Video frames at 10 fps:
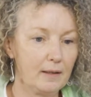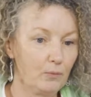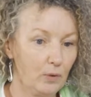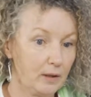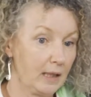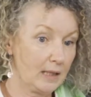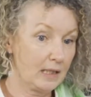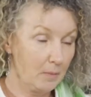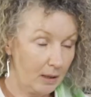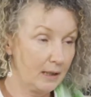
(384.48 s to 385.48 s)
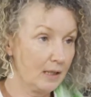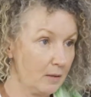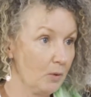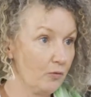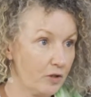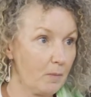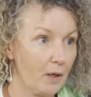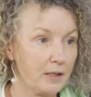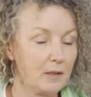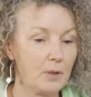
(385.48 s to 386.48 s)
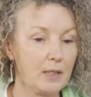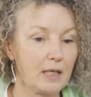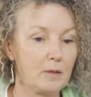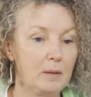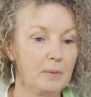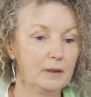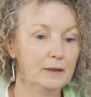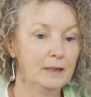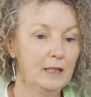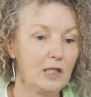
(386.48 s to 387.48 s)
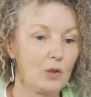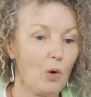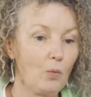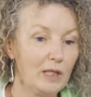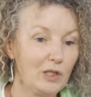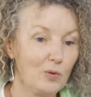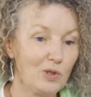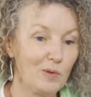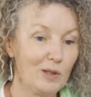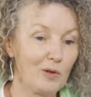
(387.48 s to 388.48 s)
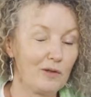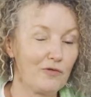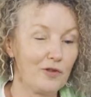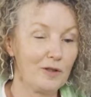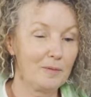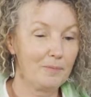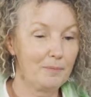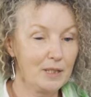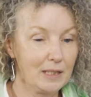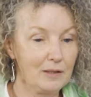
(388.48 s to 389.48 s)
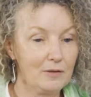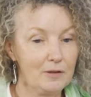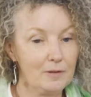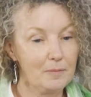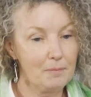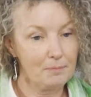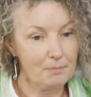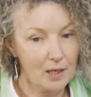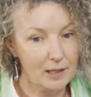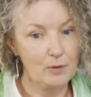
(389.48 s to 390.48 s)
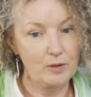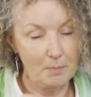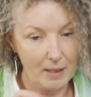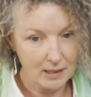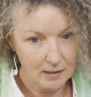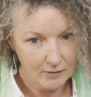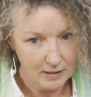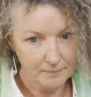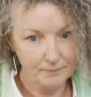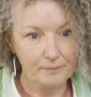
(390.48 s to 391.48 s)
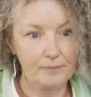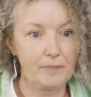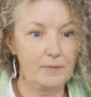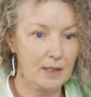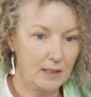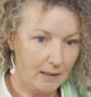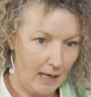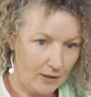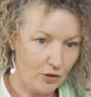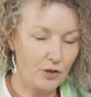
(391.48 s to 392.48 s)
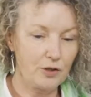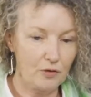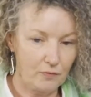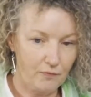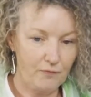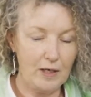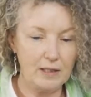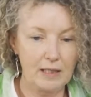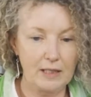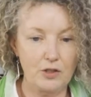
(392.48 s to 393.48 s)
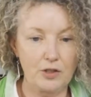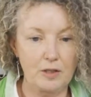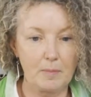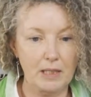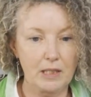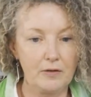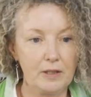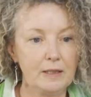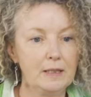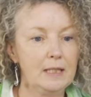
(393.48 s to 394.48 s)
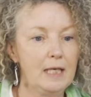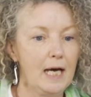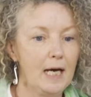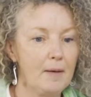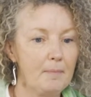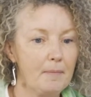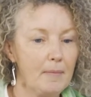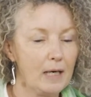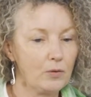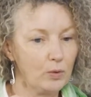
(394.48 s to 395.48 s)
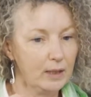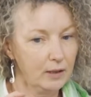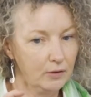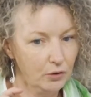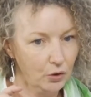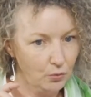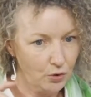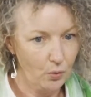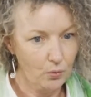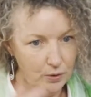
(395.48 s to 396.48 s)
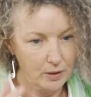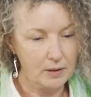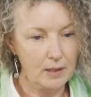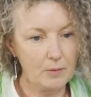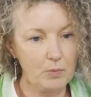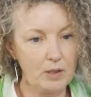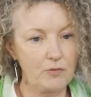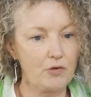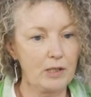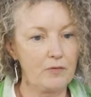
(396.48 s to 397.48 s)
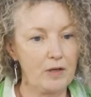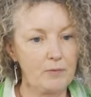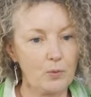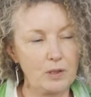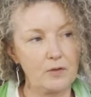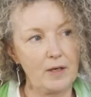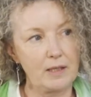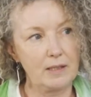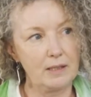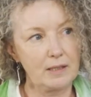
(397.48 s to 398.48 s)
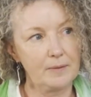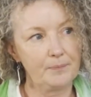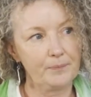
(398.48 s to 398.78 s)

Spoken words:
again stimulate this immune response and protect people. So what we do is we look at for particular molecules in bacteria, these antigens or vaccine antigens in bacteria, and we use those as we try and develop those as vaccines.